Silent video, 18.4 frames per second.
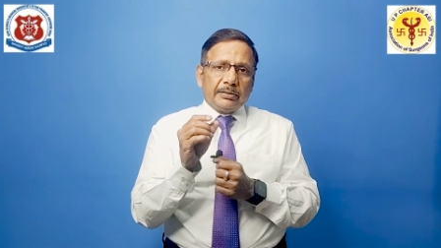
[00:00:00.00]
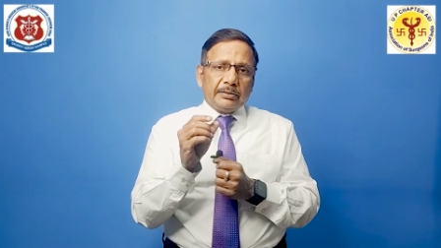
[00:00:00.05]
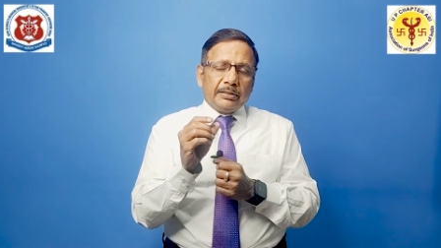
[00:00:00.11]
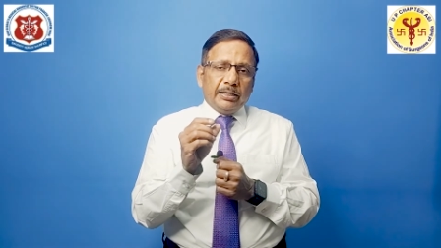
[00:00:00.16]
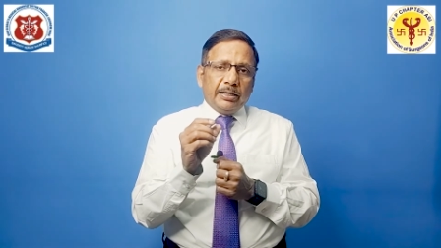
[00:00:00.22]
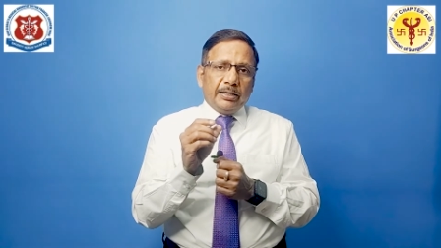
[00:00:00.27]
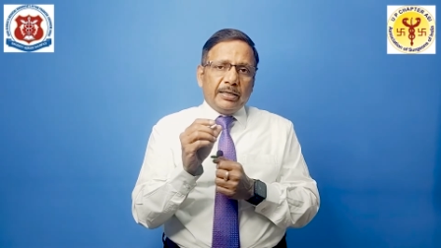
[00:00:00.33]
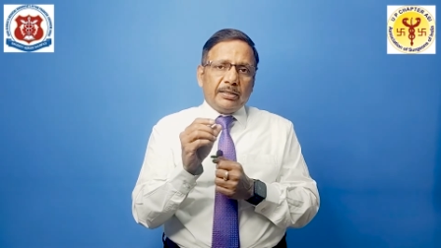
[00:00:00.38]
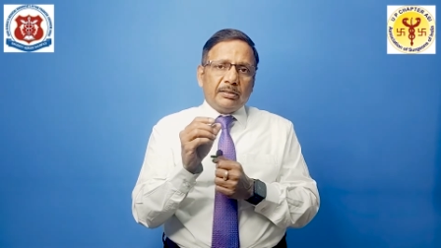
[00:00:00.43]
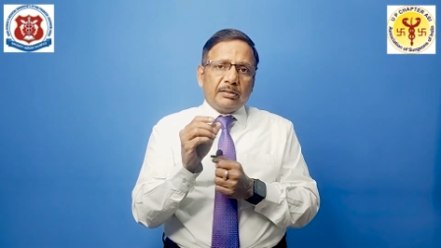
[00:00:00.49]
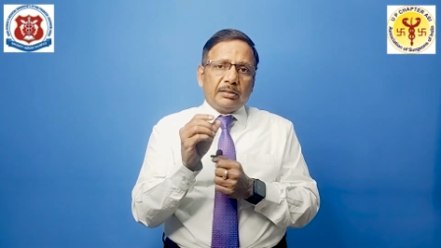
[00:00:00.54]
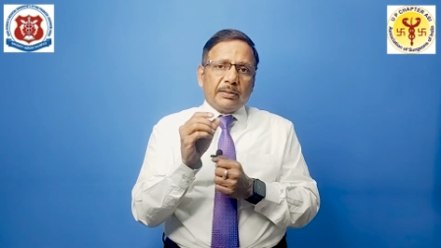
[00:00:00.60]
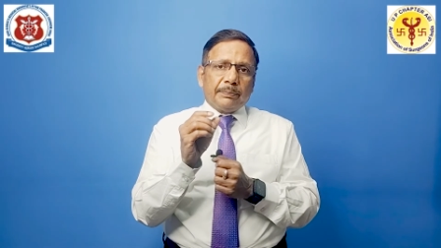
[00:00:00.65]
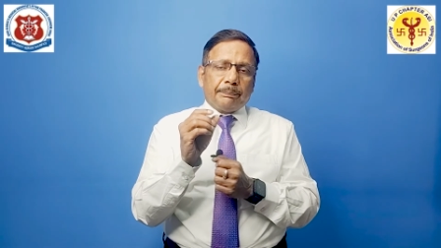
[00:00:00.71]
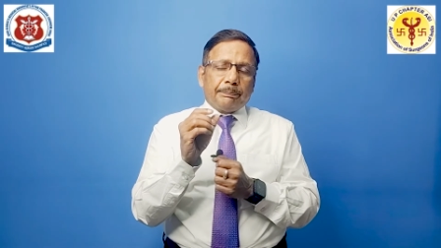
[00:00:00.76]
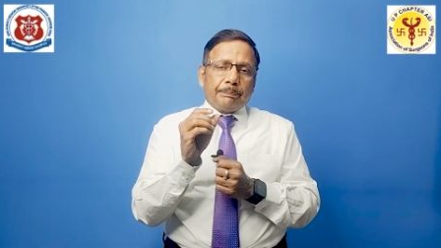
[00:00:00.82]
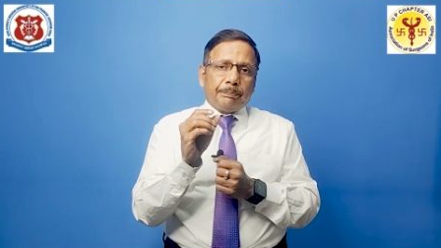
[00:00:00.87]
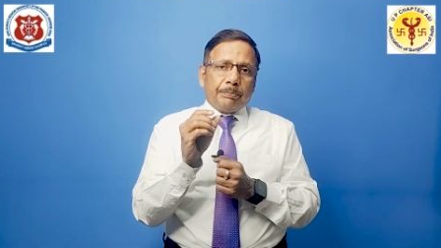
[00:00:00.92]
that
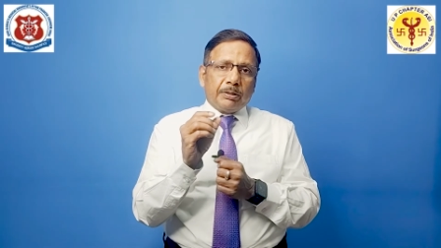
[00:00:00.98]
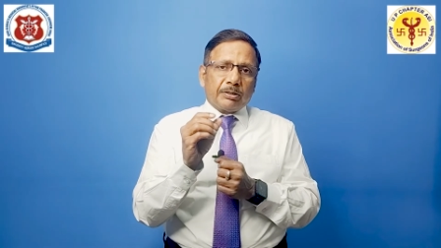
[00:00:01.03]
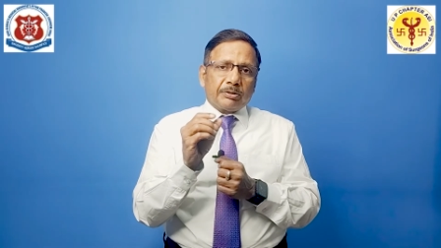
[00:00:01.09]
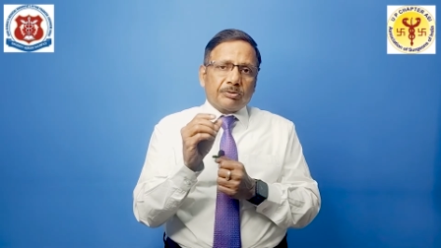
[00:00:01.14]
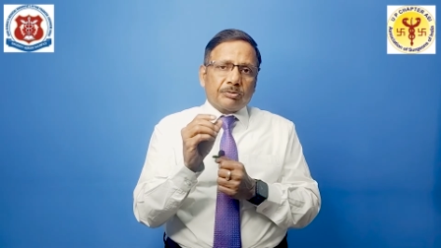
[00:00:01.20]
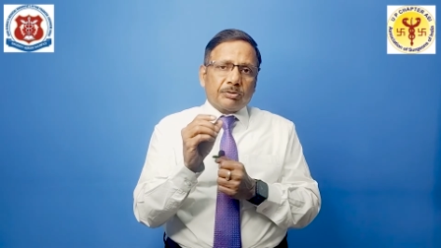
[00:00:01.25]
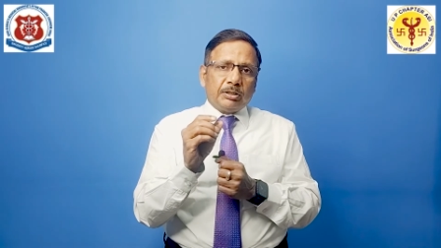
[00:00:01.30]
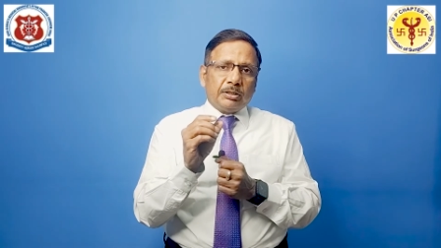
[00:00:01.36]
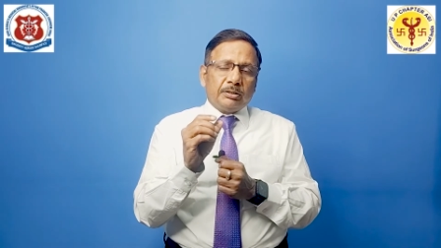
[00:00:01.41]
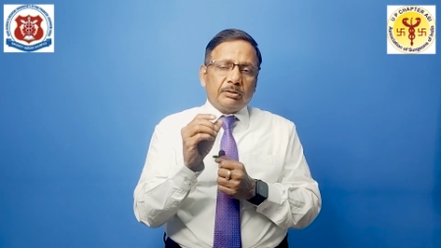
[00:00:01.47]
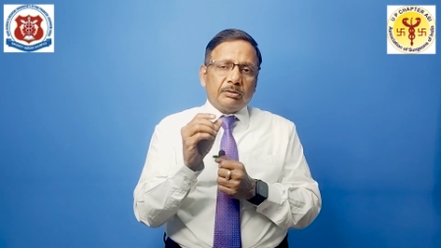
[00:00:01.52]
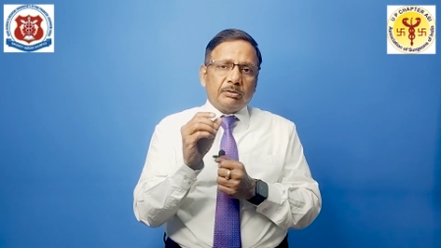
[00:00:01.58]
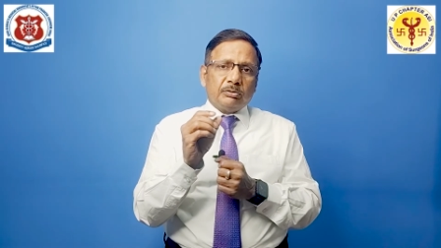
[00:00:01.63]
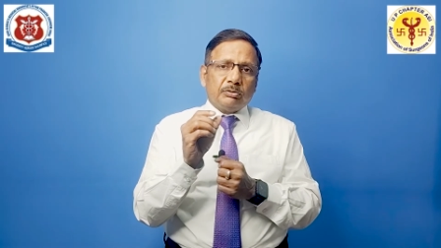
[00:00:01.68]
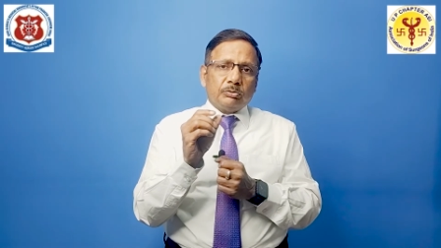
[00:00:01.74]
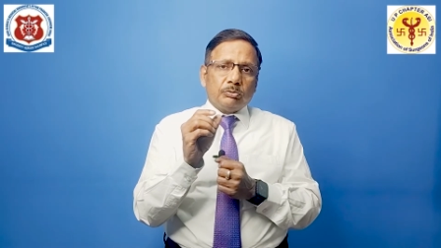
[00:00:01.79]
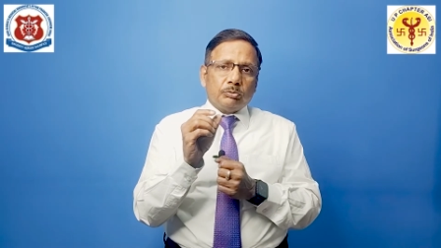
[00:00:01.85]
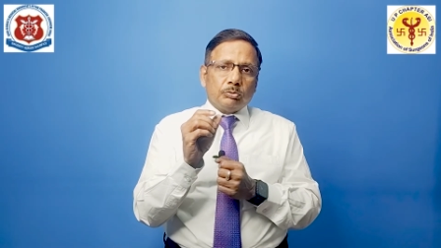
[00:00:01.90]
the
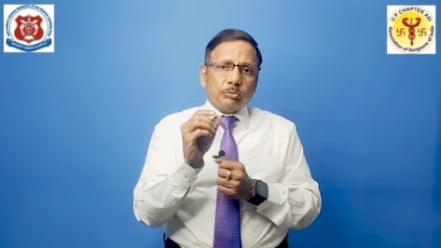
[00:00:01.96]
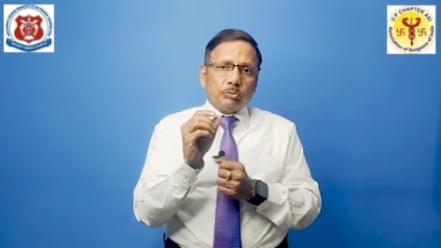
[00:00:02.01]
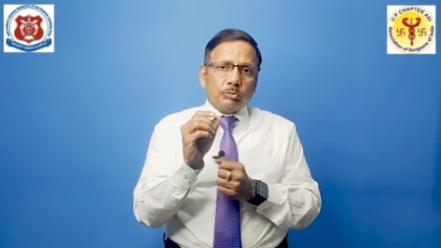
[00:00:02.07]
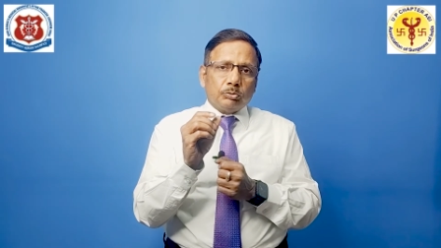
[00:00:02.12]
person